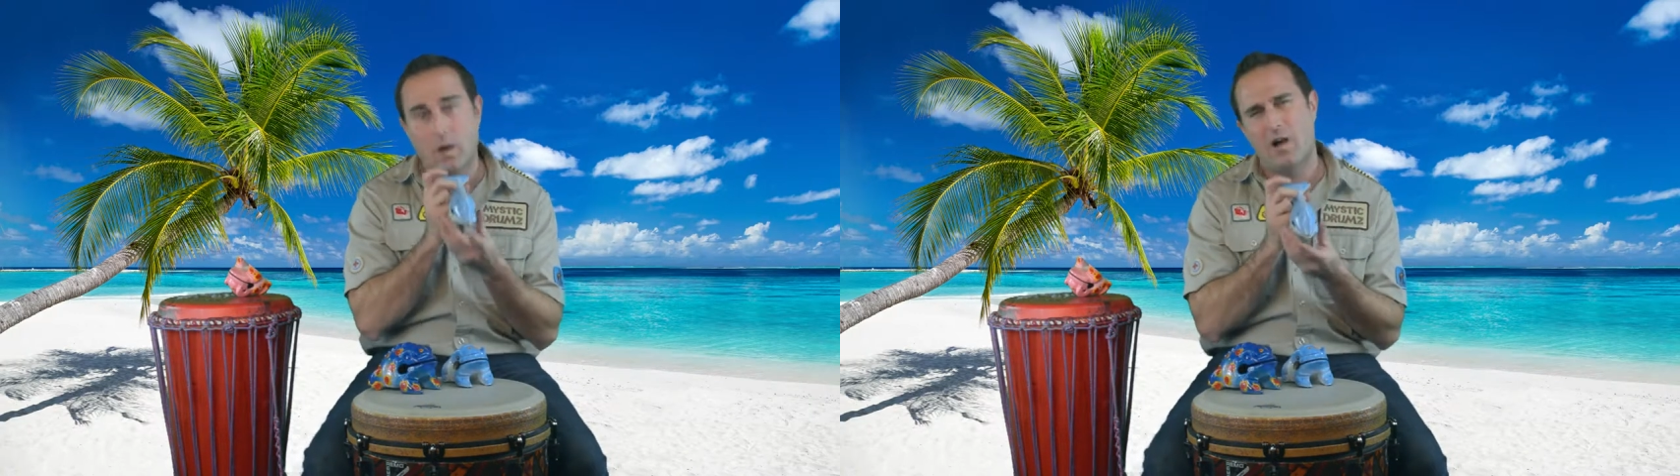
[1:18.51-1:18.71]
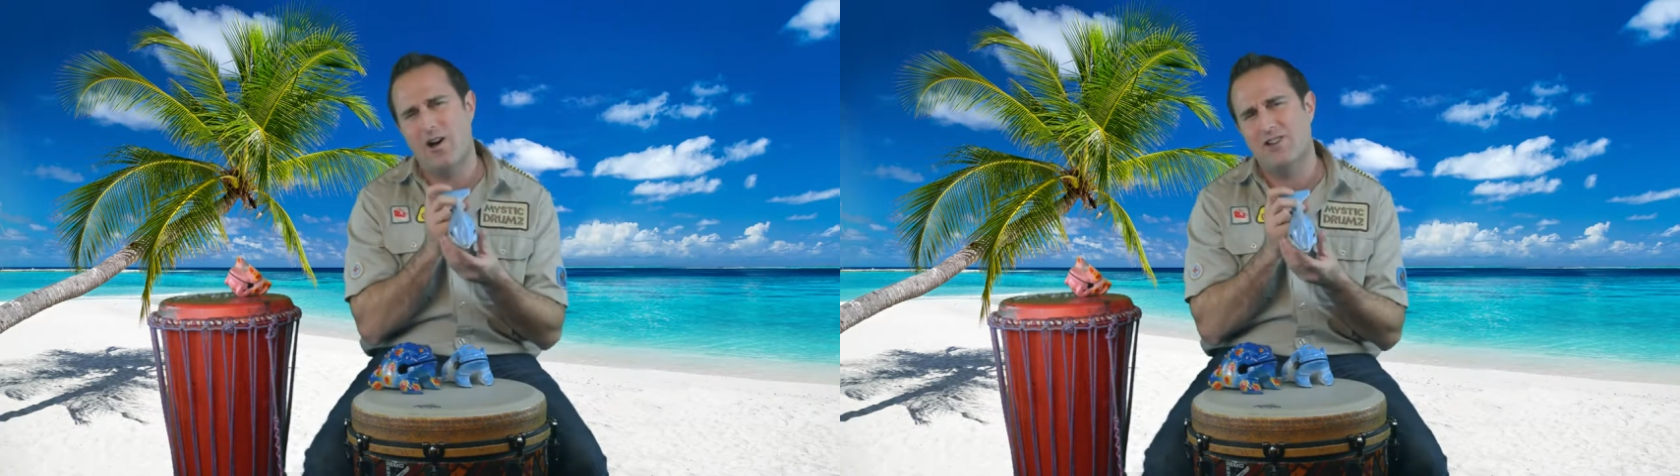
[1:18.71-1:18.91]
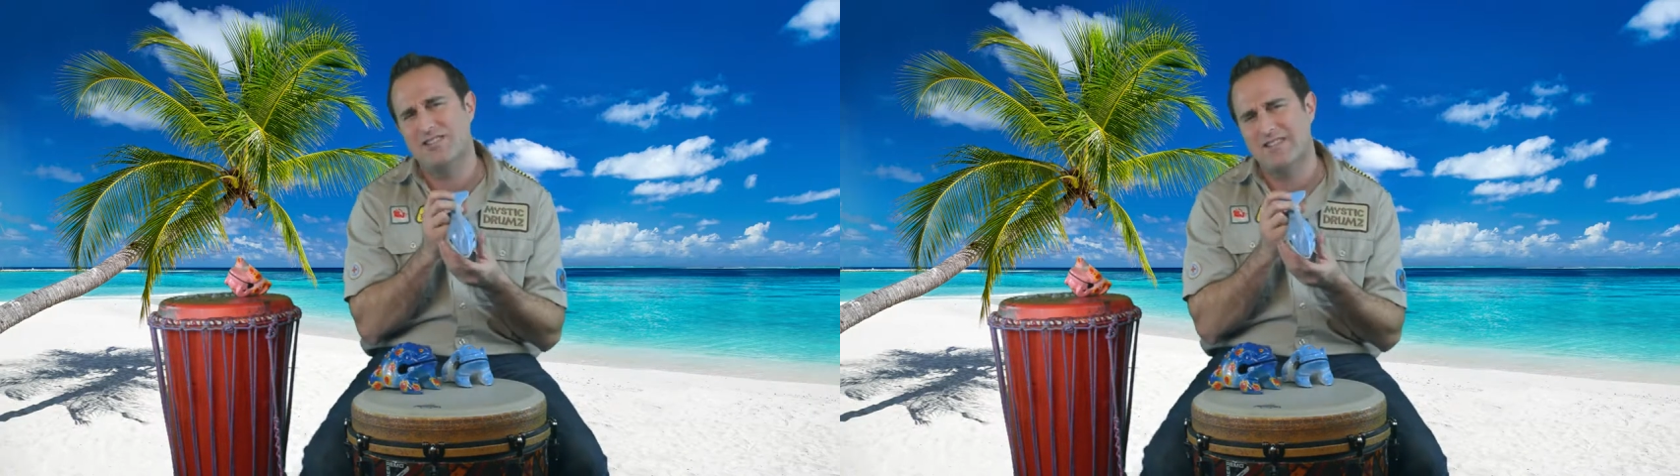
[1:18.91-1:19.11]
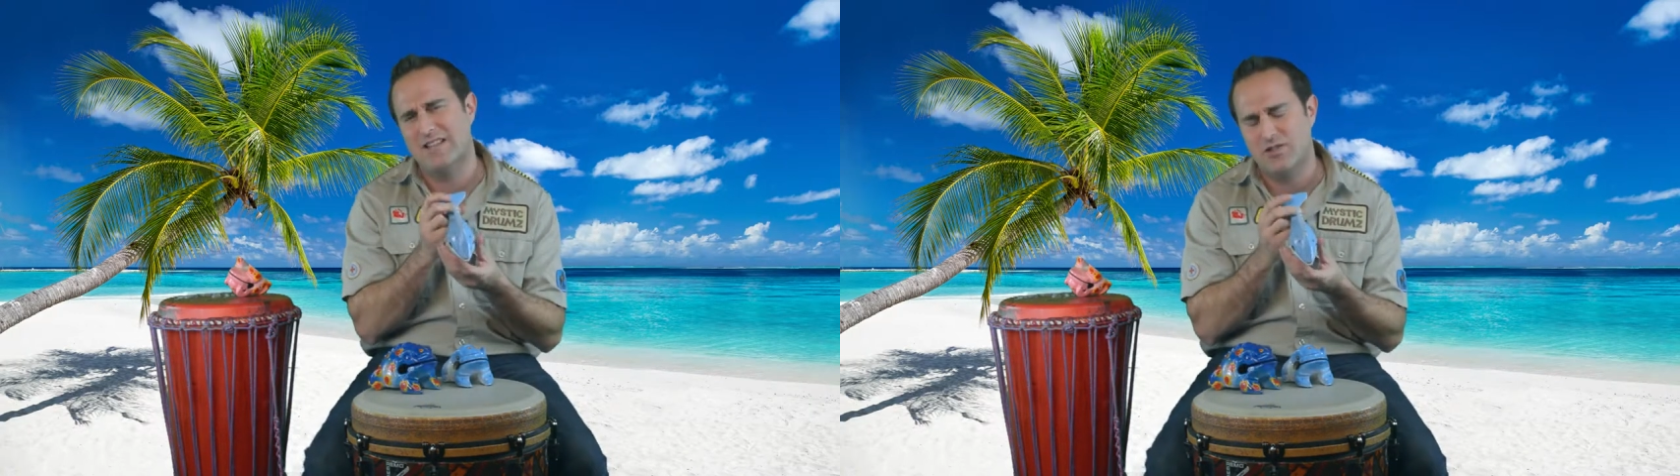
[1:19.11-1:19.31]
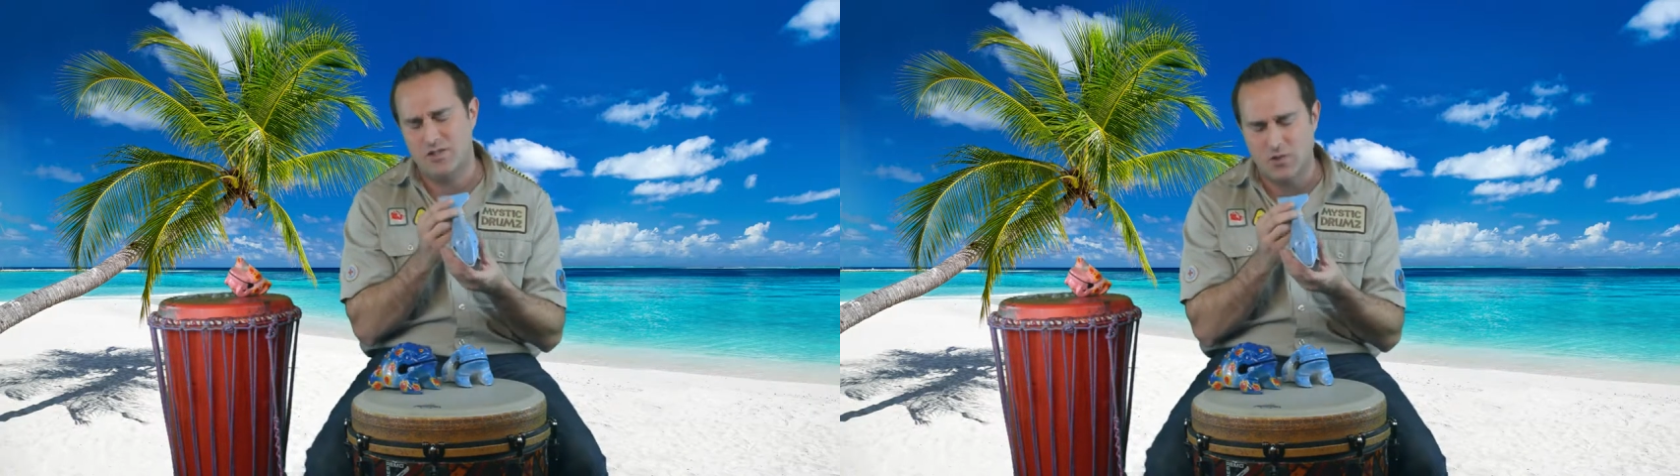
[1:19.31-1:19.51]
oh, she
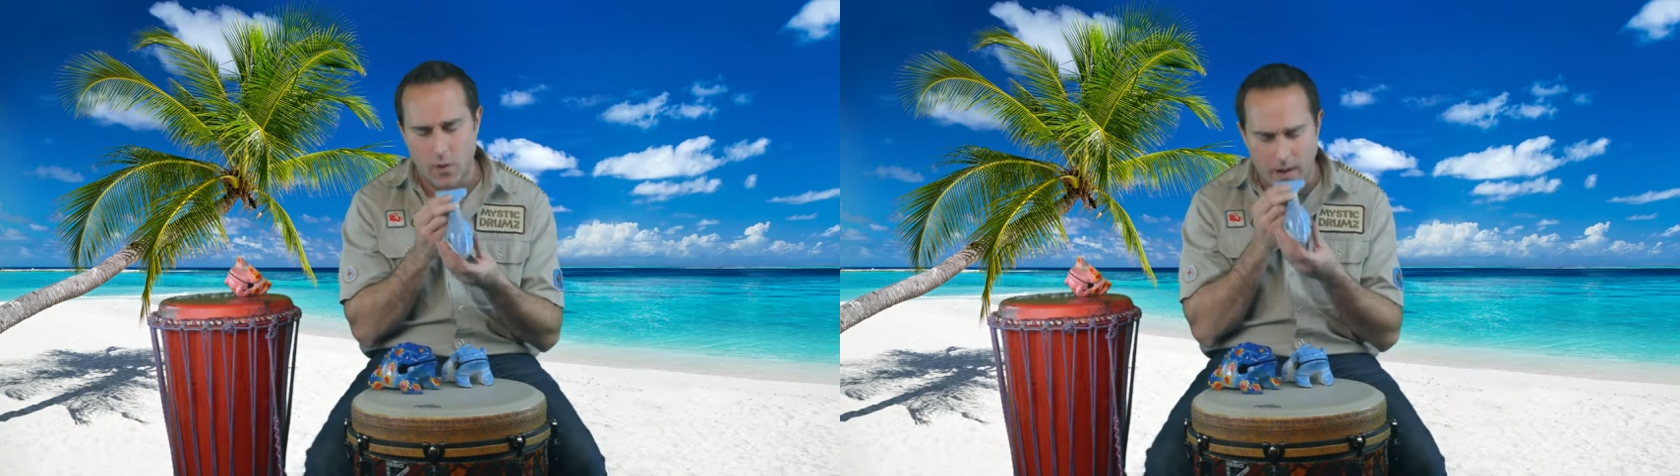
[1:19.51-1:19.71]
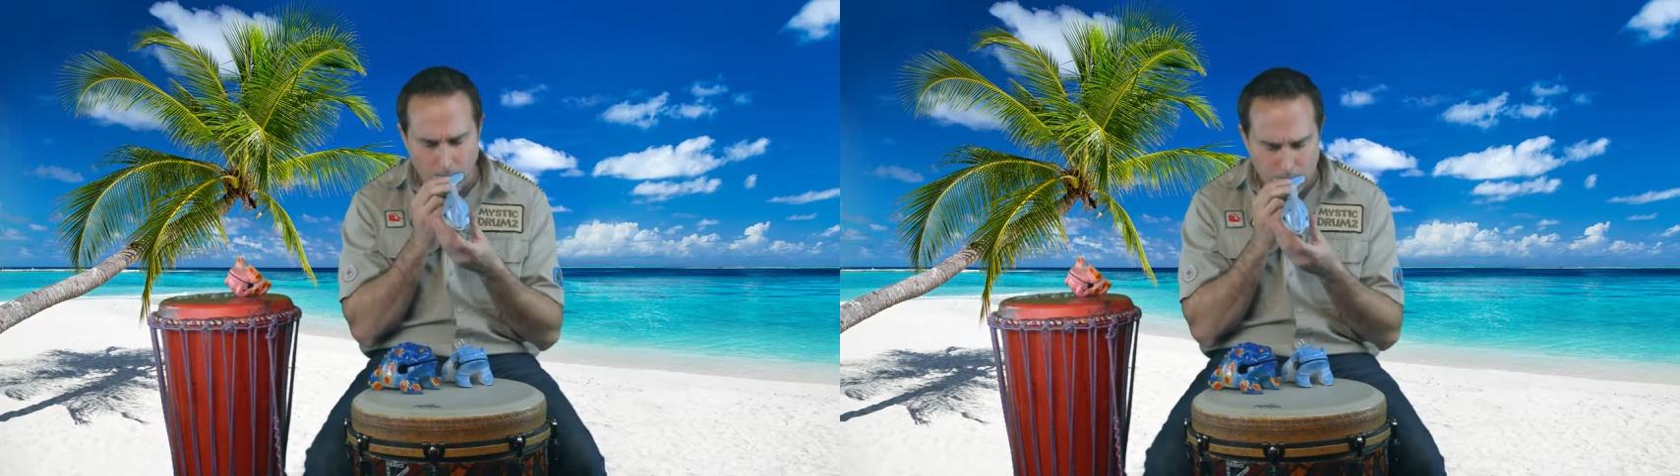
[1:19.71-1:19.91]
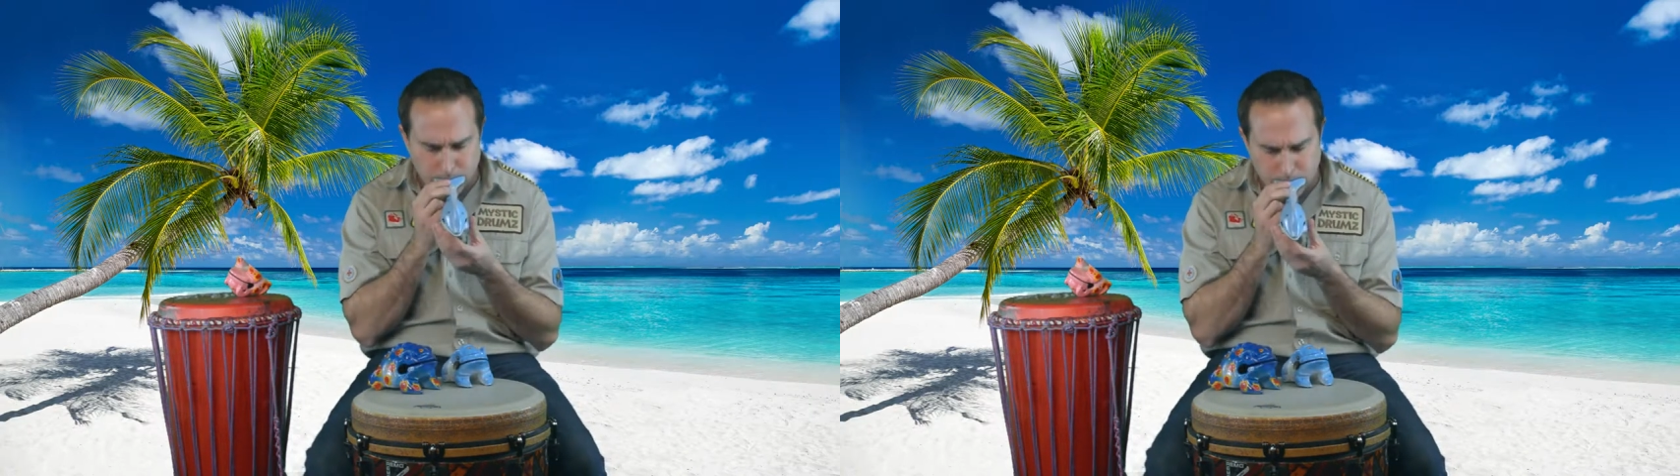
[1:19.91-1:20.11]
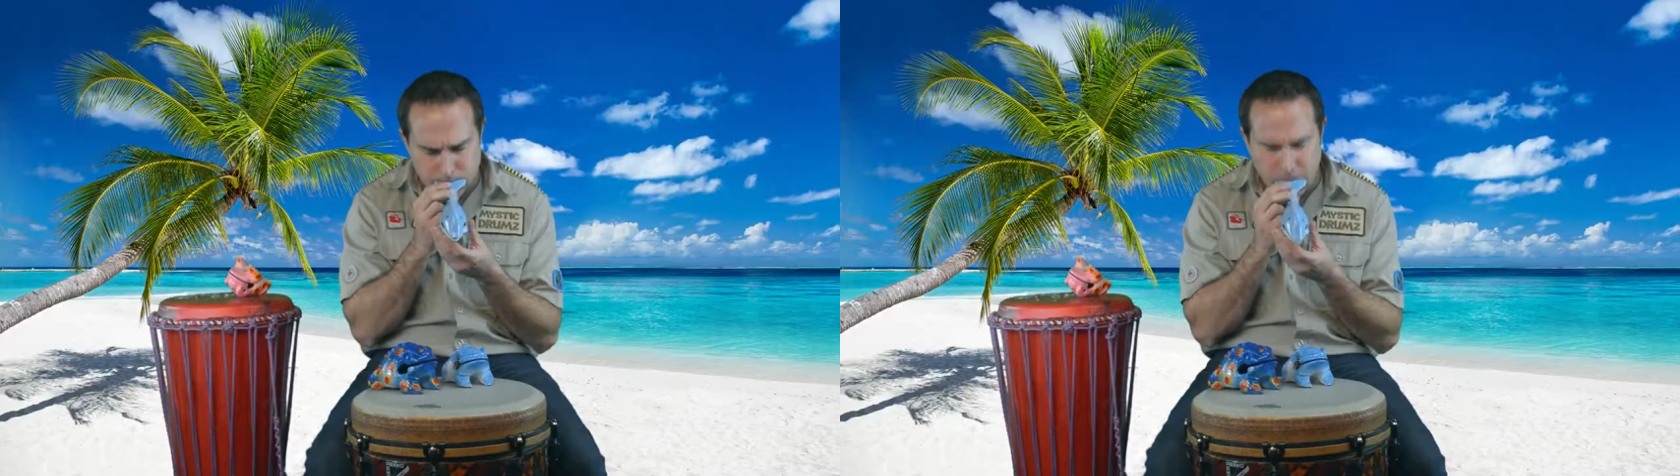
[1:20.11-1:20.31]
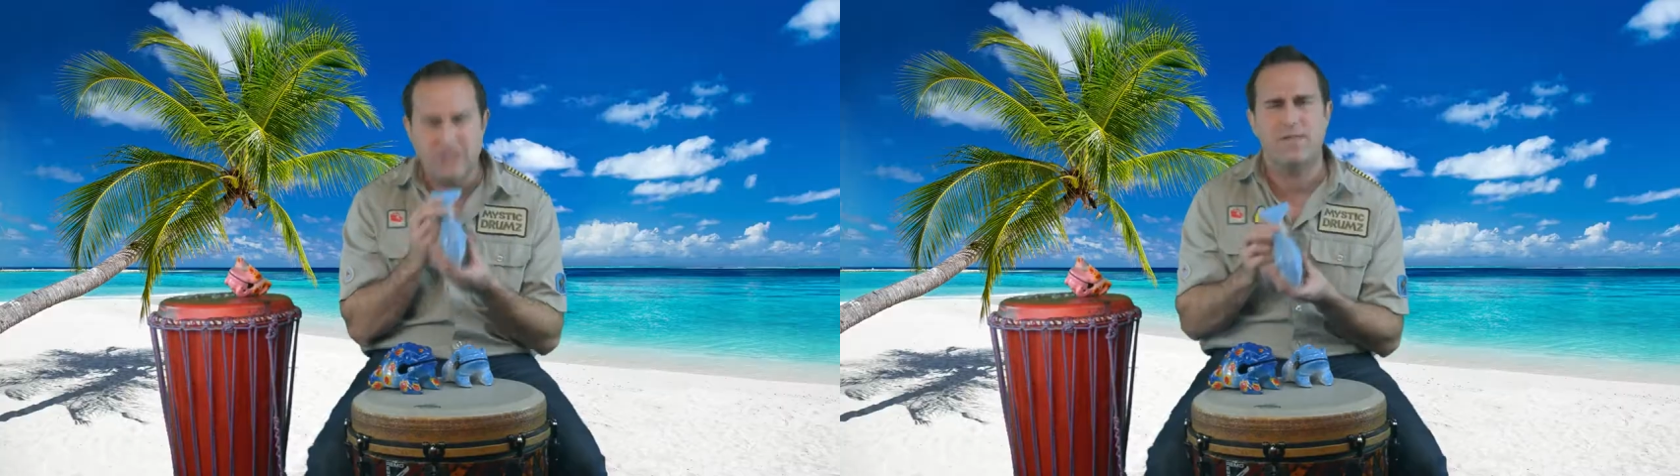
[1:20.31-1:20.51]
says she's sorry.
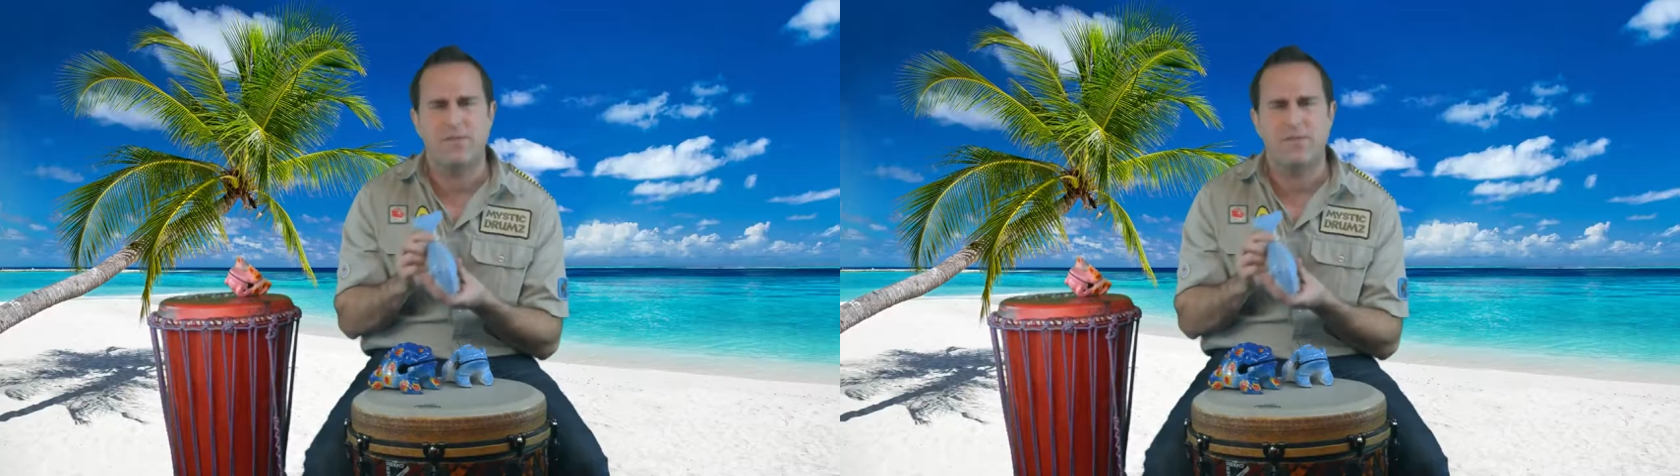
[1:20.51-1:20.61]
She